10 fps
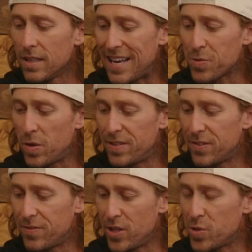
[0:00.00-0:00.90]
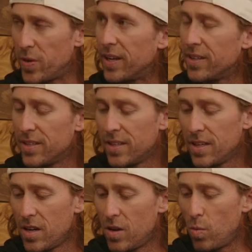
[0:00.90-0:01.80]
last one for this week.
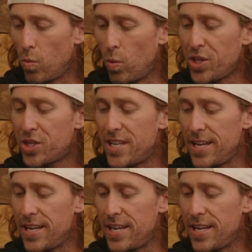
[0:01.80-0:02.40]
Which